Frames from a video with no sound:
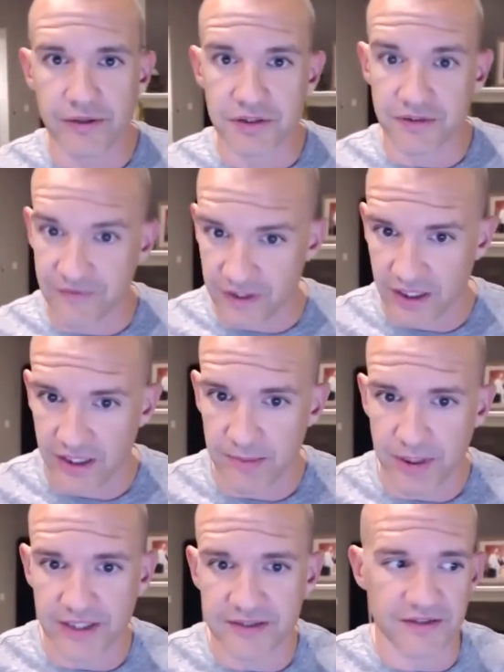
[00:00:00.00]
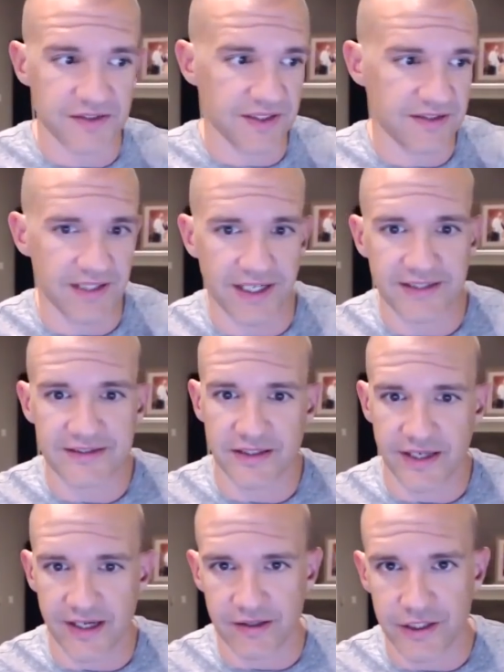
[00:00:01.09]
ocean for chiropractors is $19
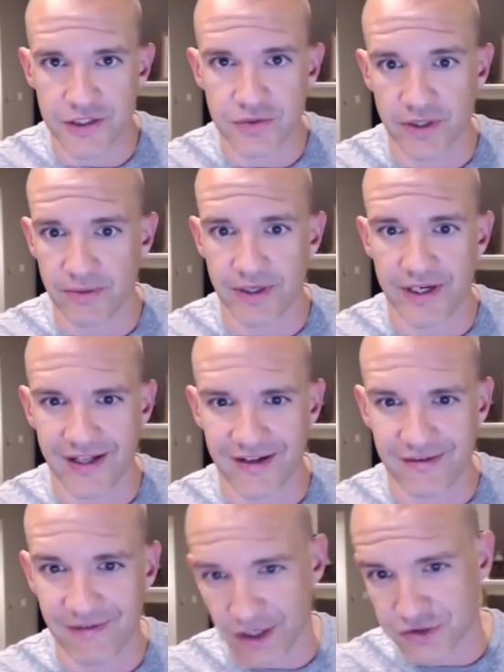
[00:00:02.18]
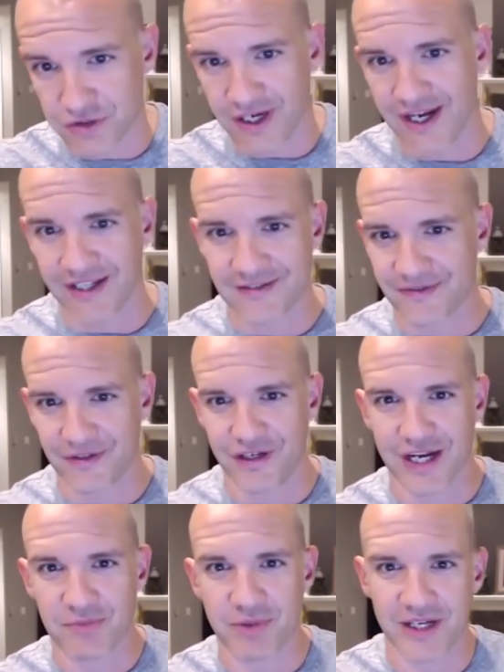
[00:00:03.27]
and $21 voucher ads for
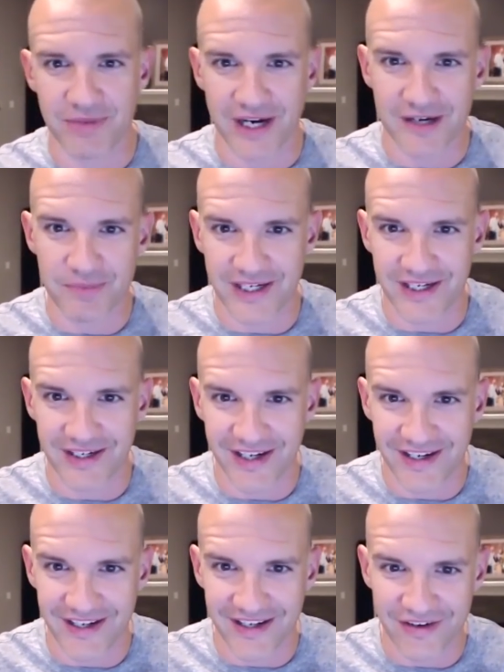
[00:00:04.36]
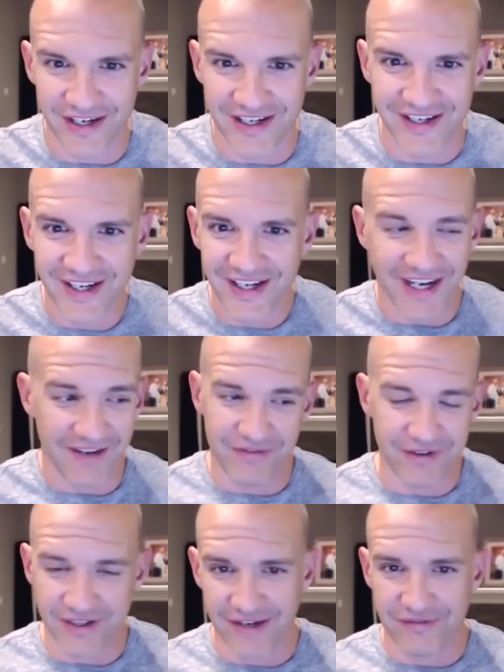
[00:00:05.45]
neck pain, back pain, and headache, right?
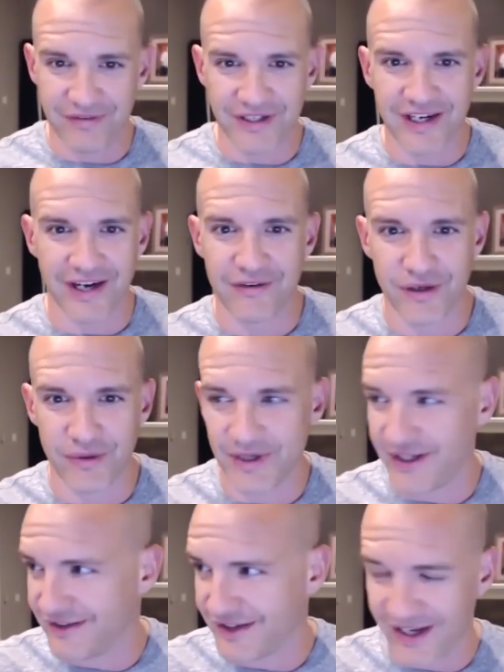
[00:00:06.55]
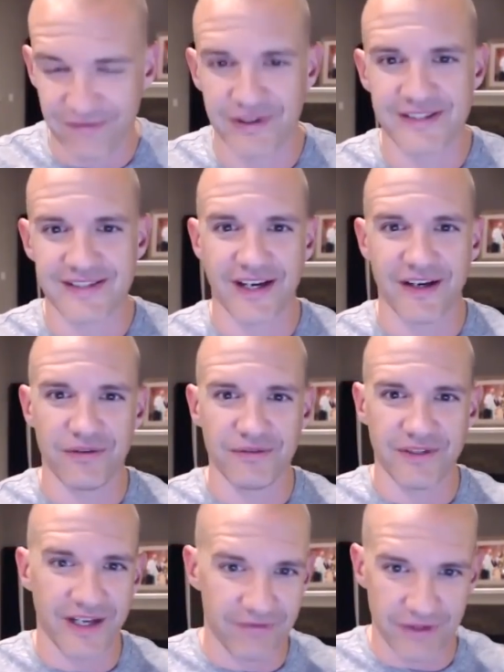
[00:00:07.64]
Every, every chiro in every
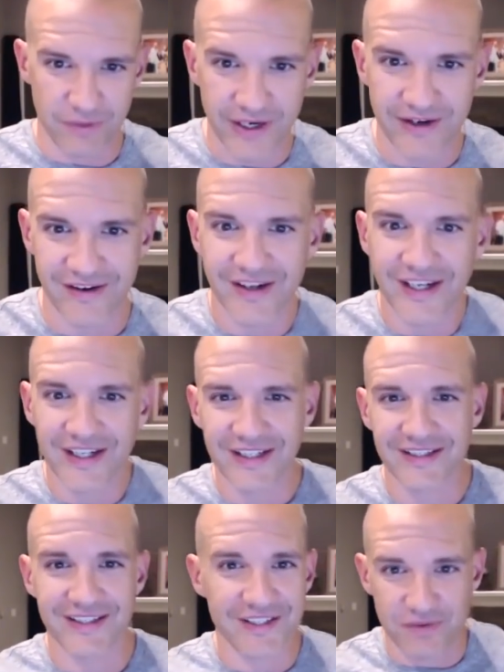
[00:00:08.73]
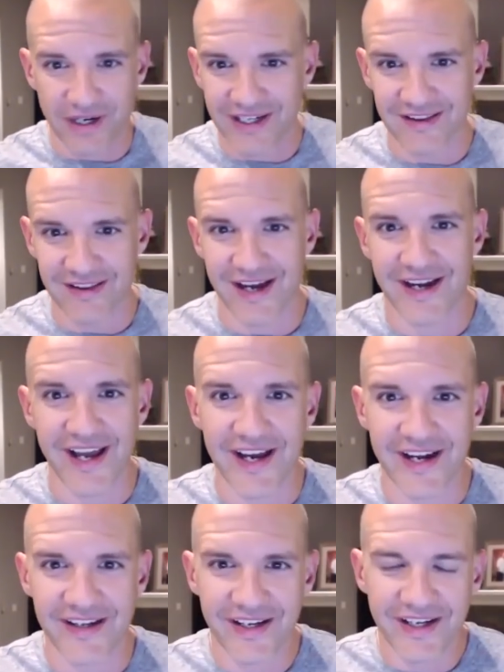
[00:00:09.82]
town, everywhere is running that
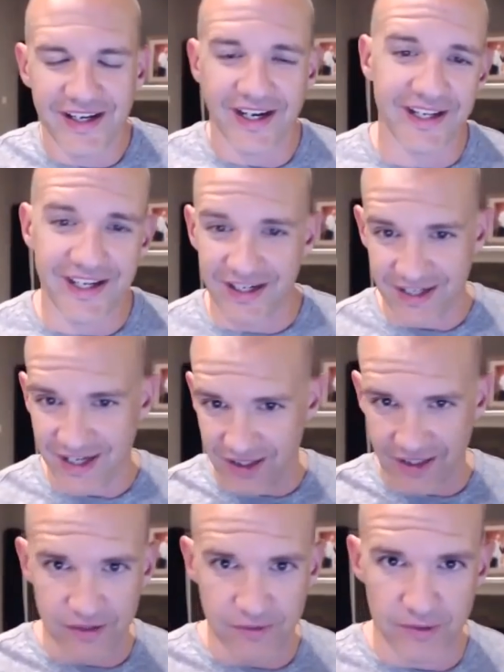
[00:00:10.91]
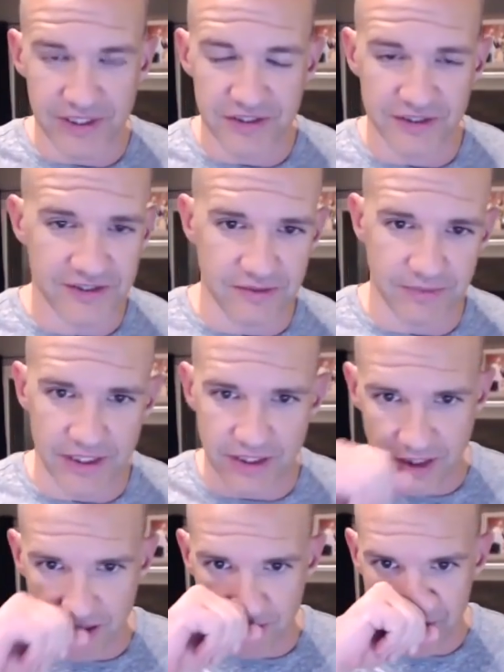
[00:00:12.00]
ad. And again, yeah, like you were mentioning just a bit
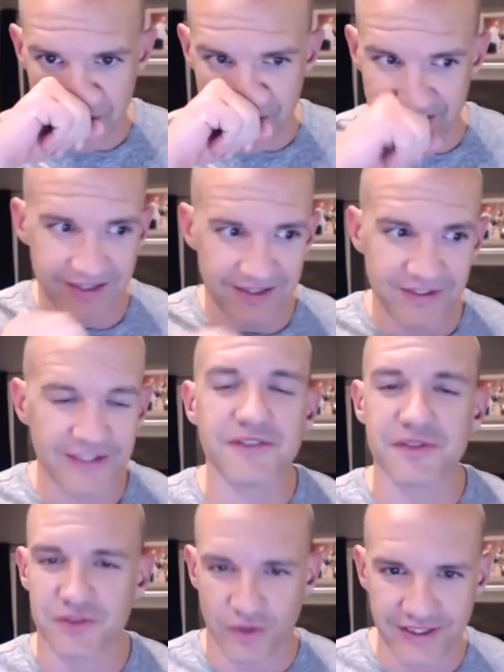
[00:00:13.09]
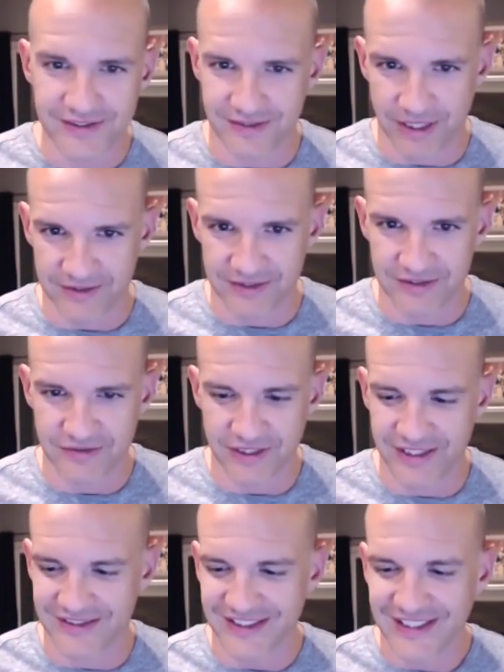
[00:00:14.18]
ago, here's what's crazy about this,
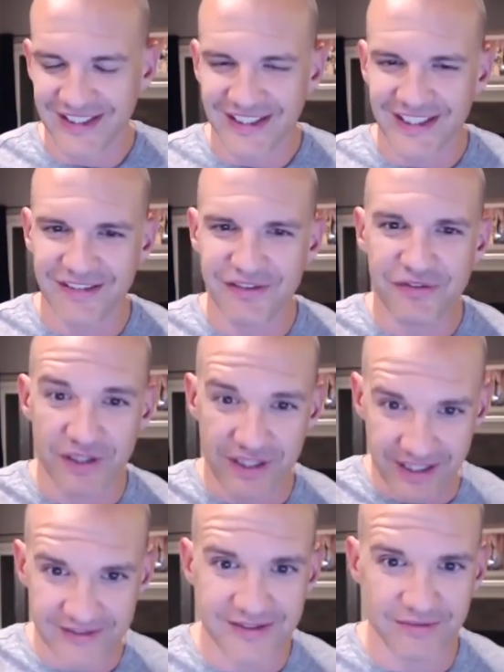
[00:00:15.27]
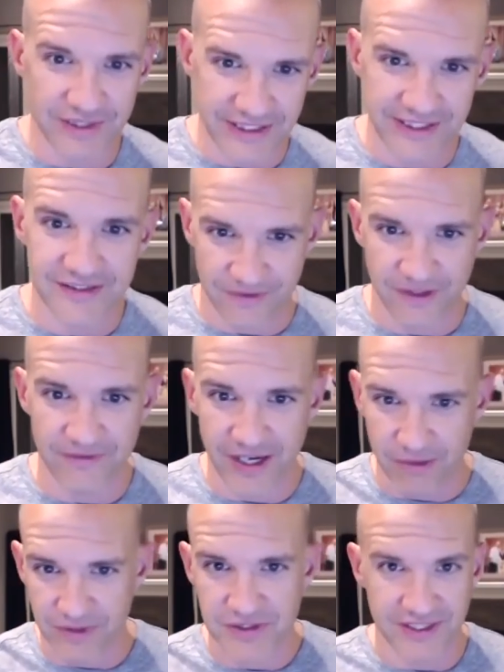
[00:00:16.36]
right? It's even if you get some leads from
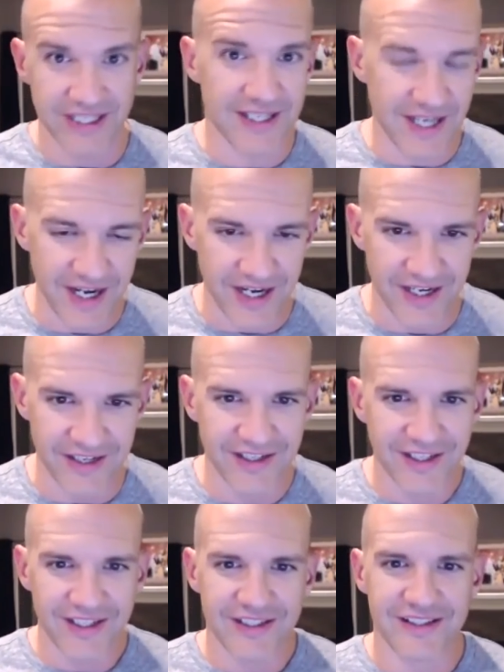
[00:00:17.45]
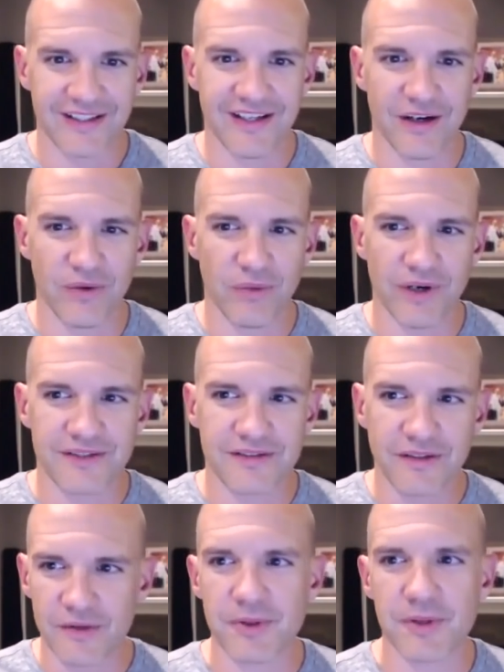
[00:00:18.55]
that, which they can, you know, what
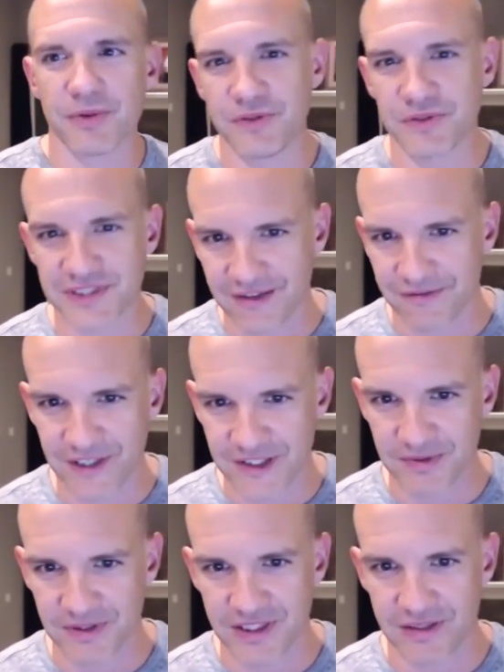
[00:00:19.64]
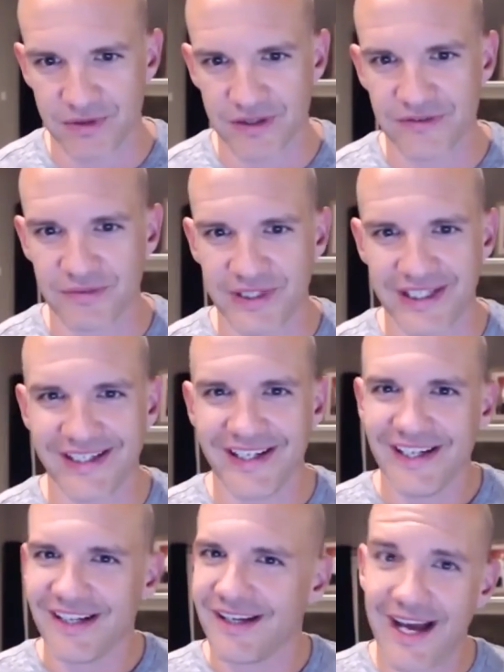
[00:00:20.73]
so many people who say Facebook didn't work for me,
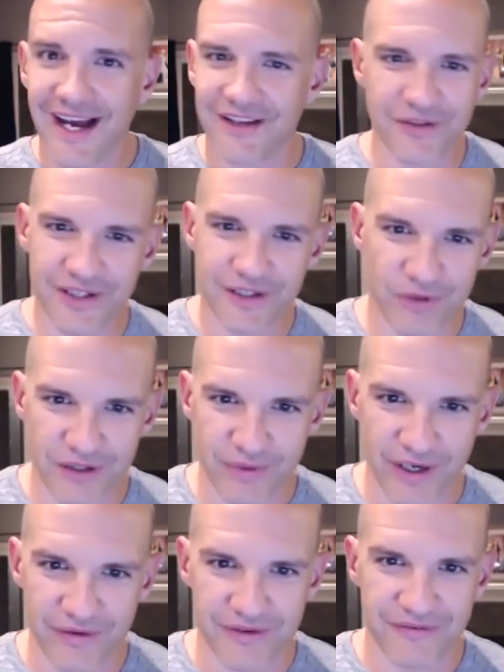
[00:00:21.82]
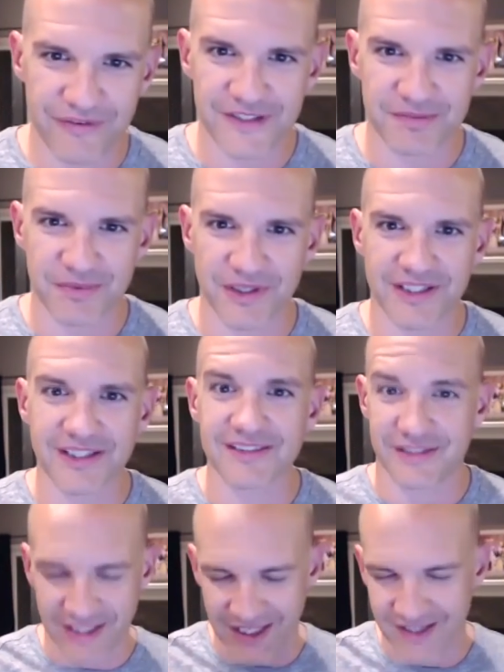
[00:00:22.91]
nah, you didn't work well with Facebook because
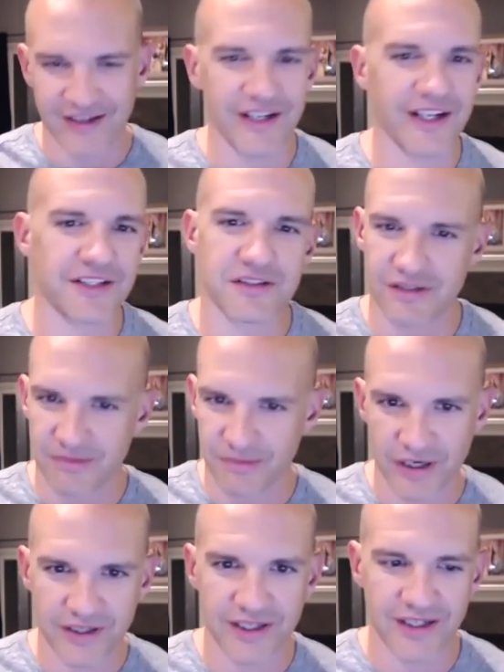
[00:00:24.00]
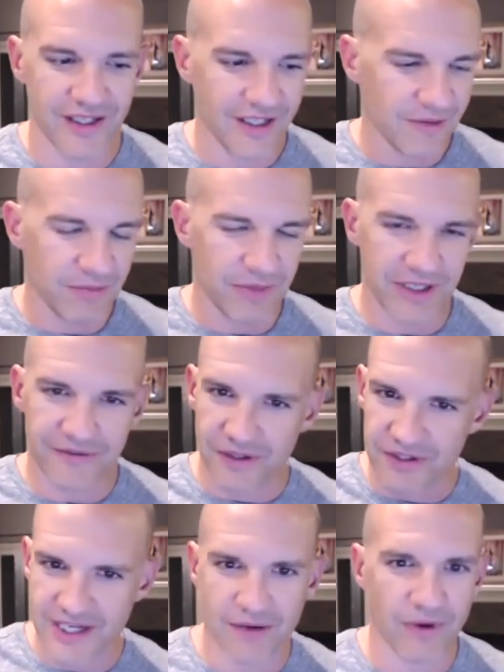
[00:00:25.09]
again, the niche, the market. But if your
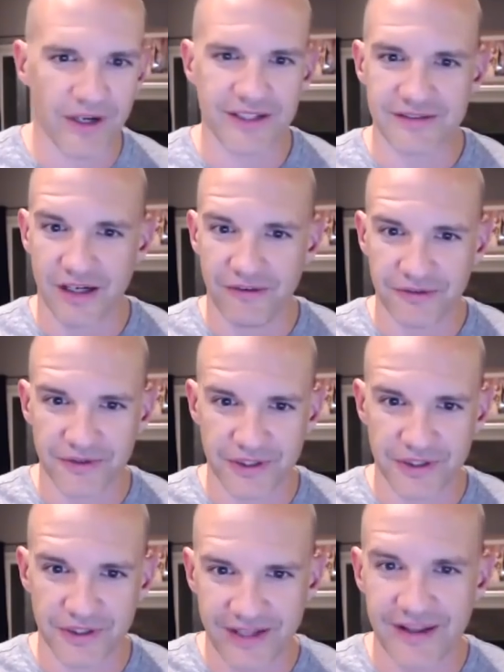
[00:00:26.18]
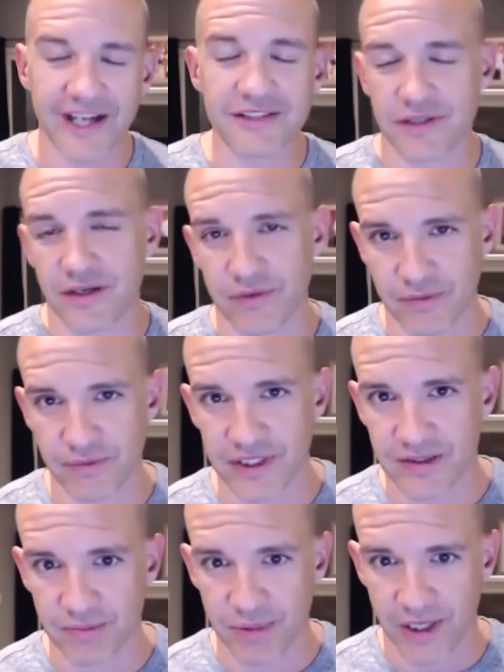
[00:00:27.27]
day one is awful, you know th- that's why when we
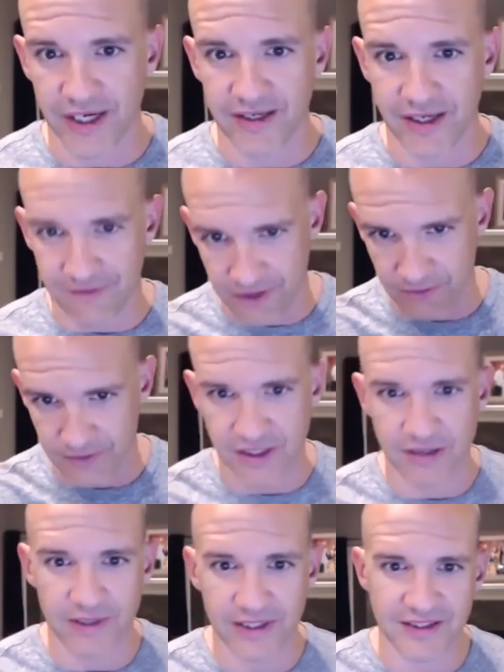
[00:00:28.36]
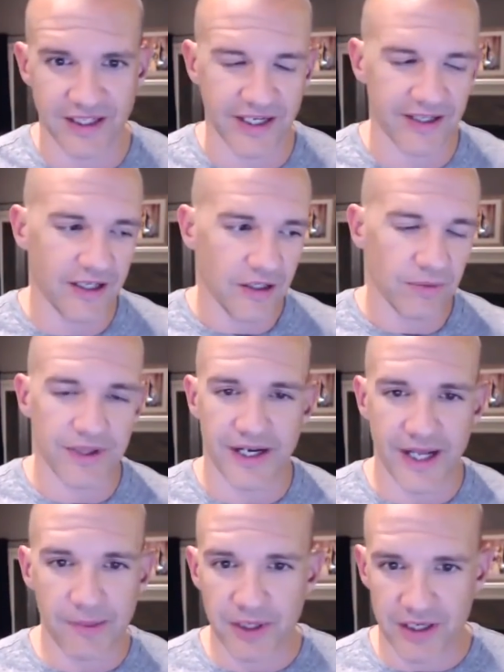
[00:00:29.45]
combine everything we're talking about tonight with an
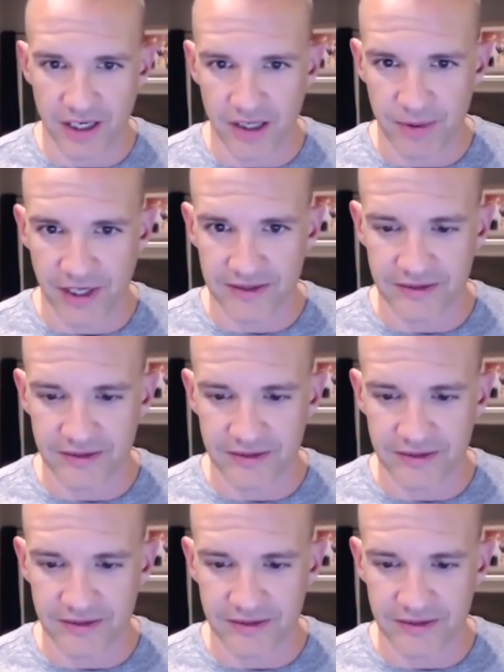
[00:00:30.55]
epic chiropractor,